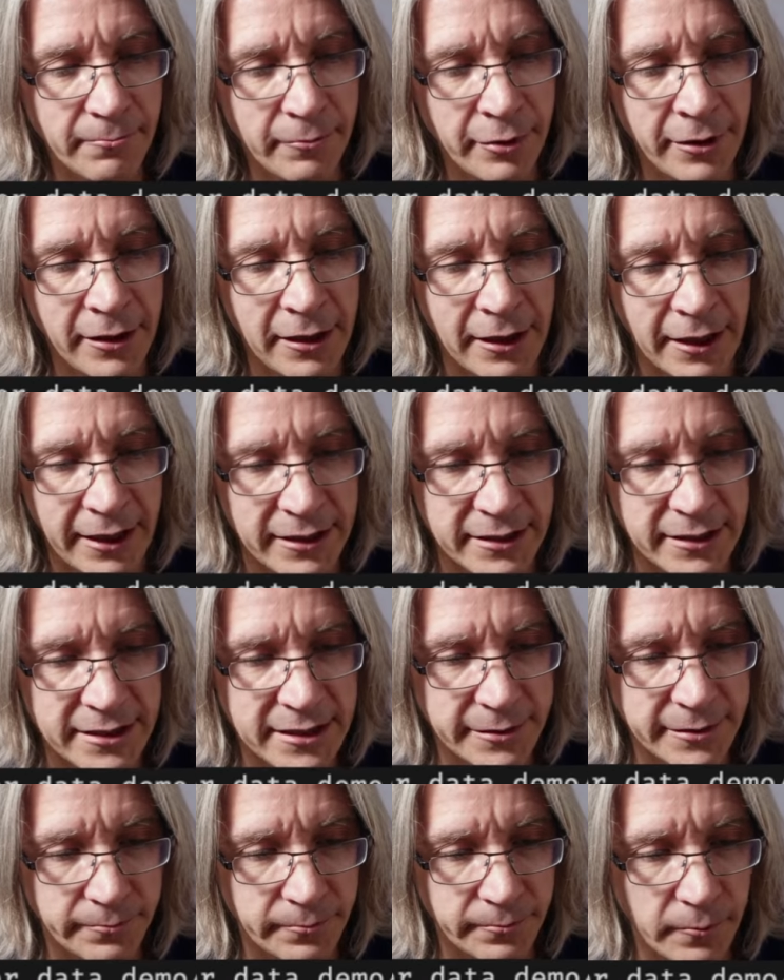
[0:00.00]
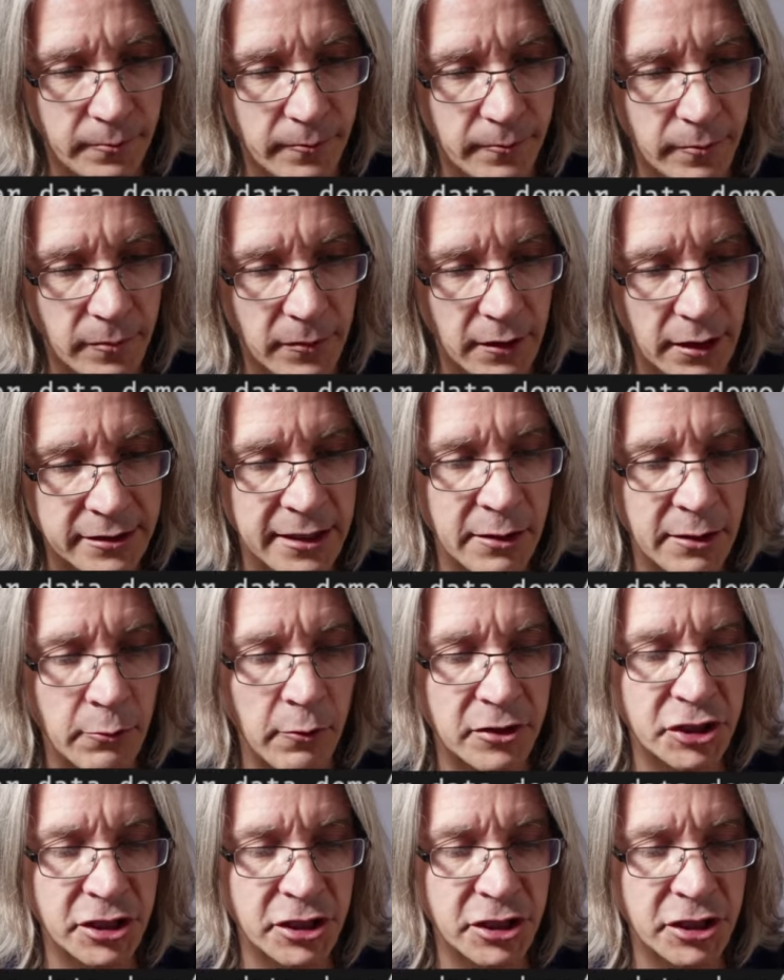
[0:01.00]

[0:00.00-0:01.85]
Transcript: place, I'll tell you what,